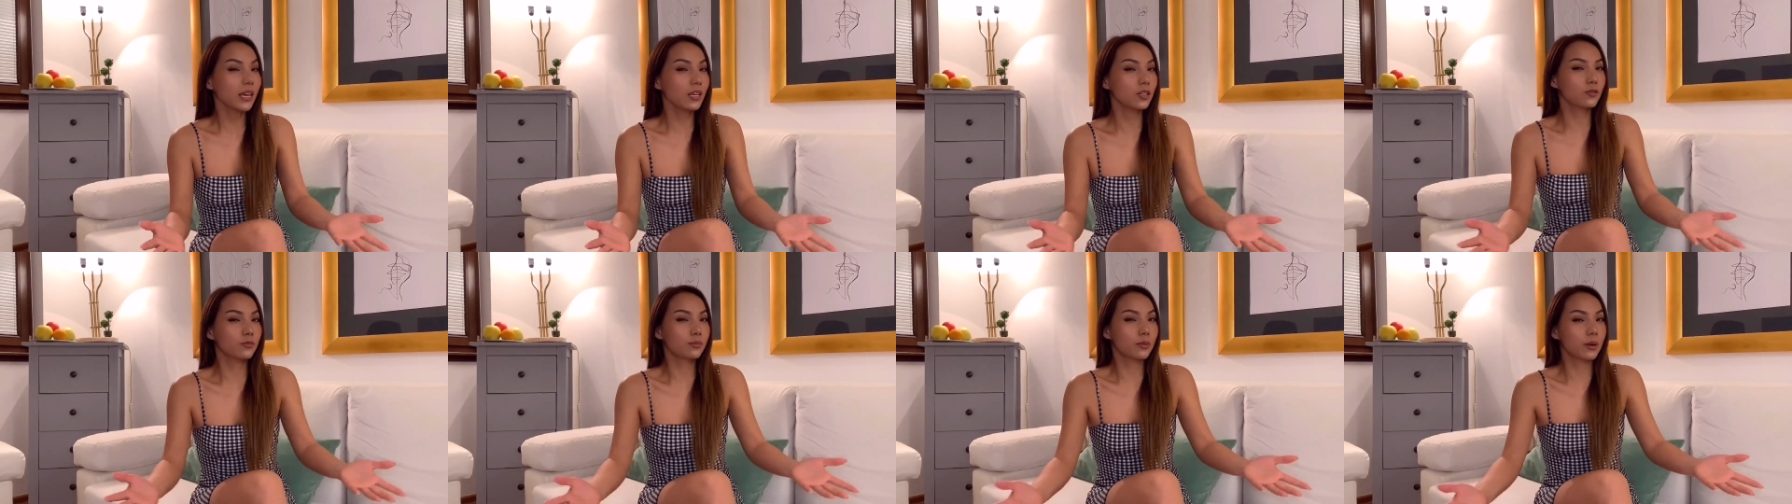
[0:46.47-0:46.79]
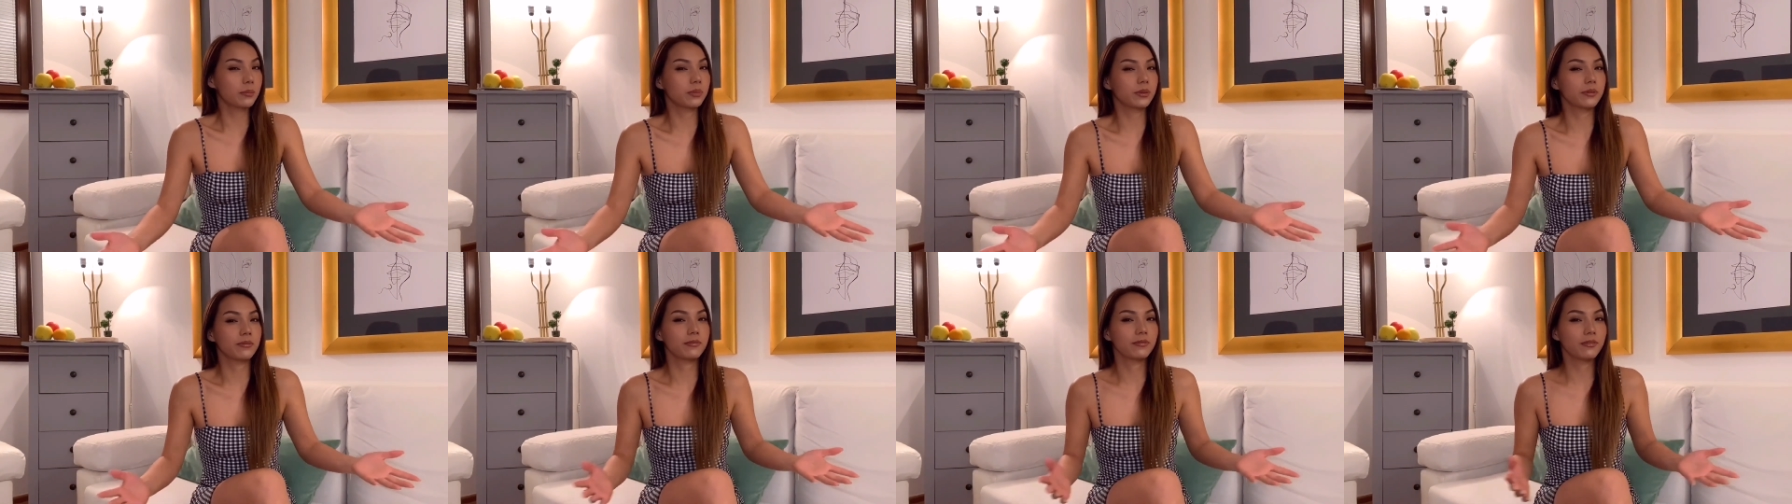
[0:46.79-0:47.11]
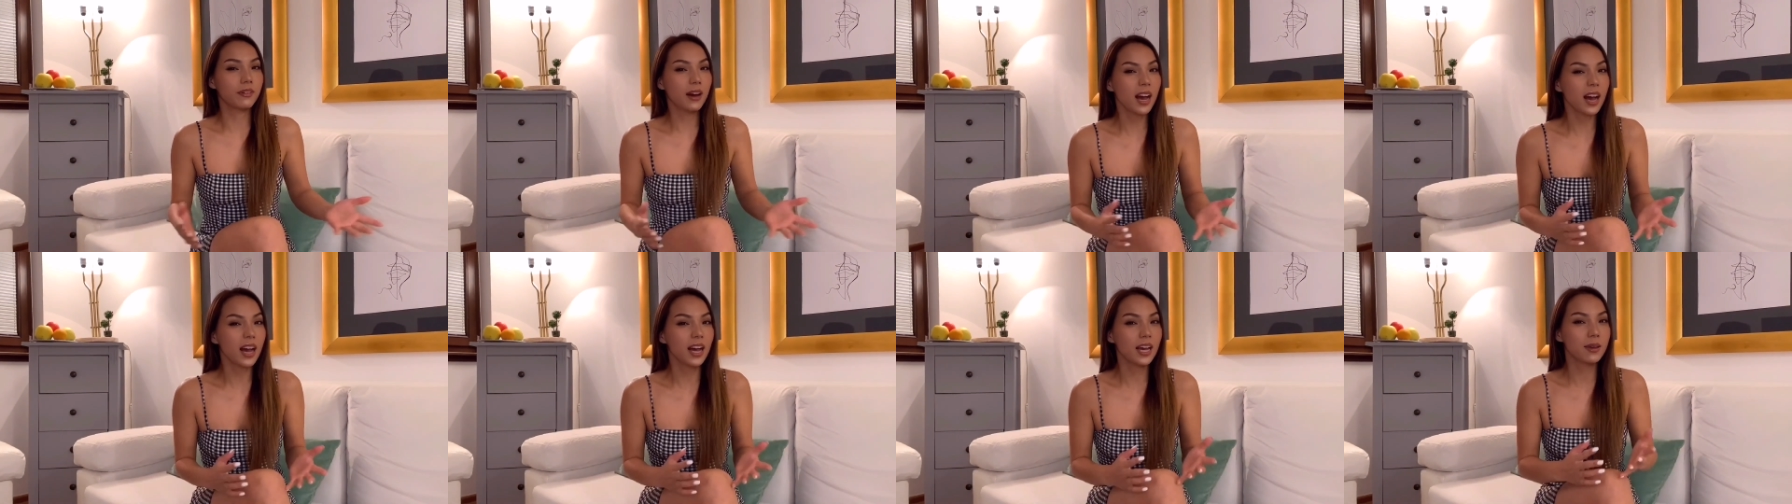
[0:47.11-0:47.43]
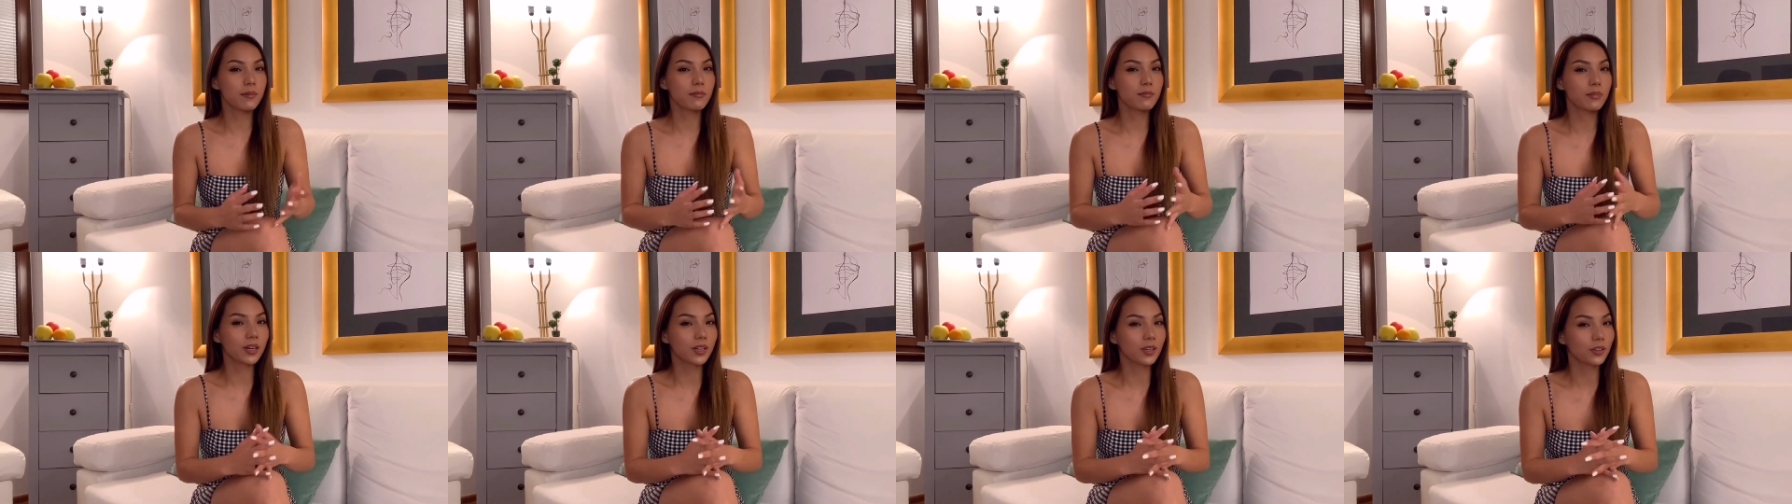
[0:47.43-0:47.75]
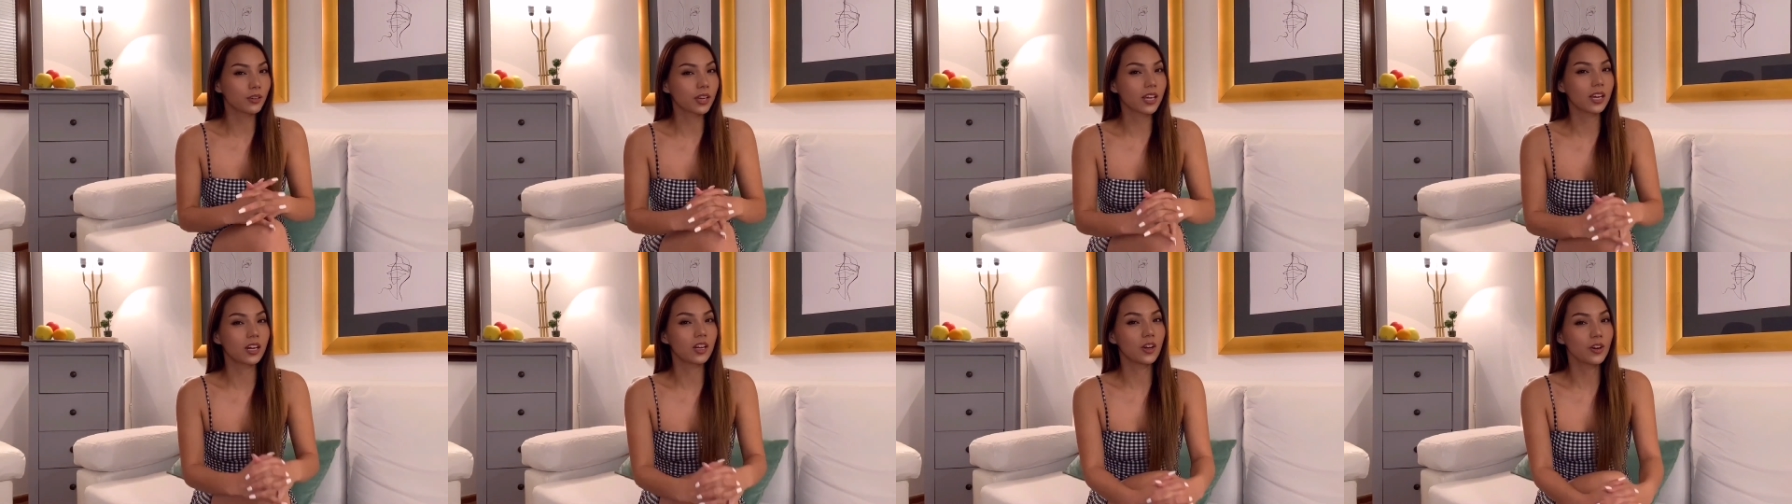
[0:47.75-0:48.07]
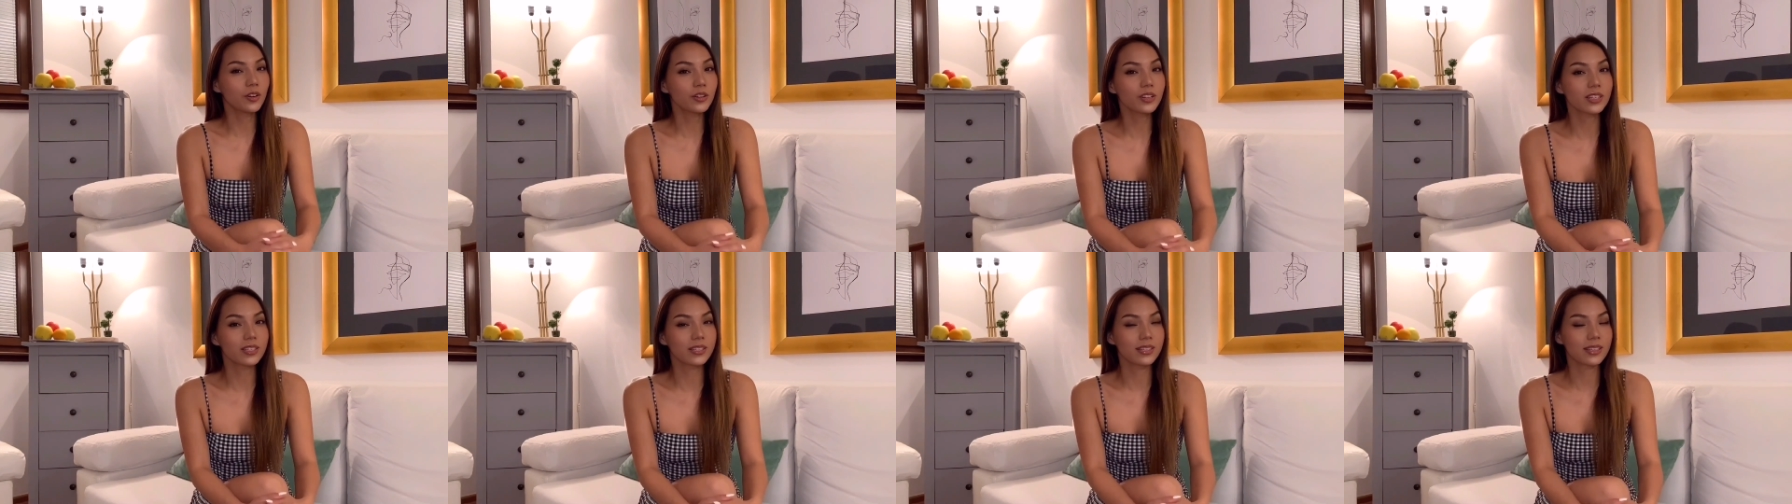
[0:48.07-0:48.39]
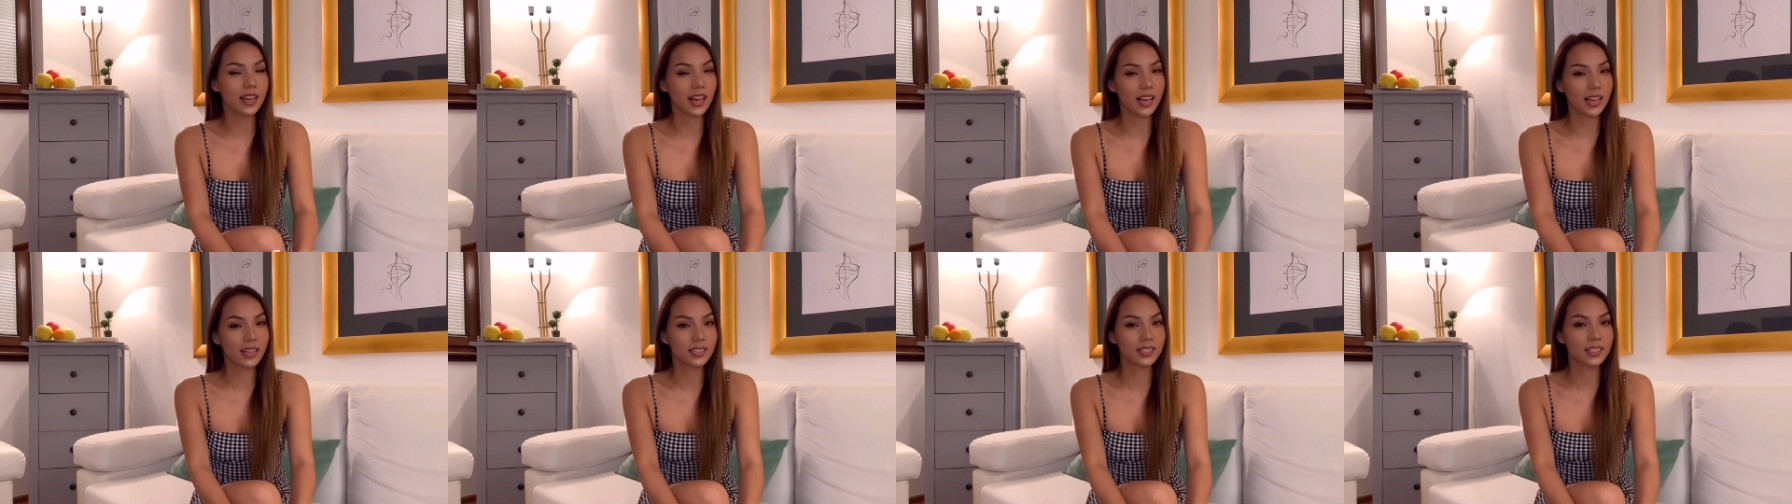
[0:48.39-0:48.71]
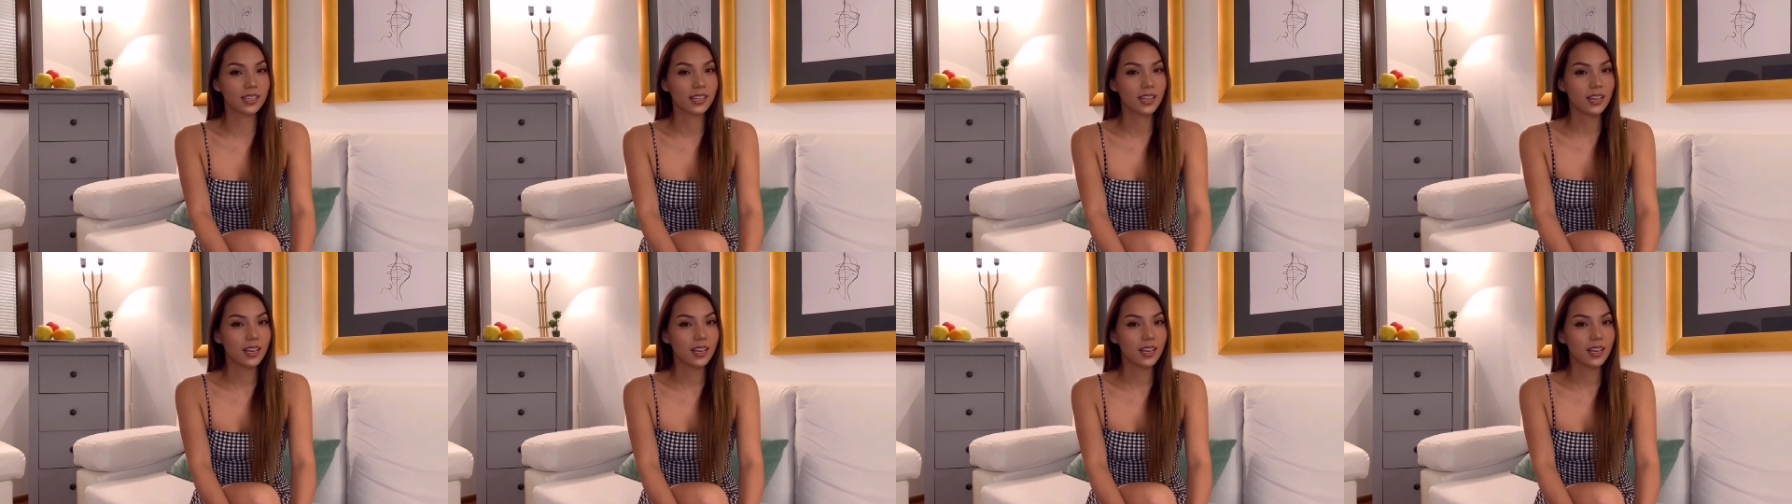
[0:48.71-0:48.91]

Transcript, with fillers: is probably fine, but you can notice that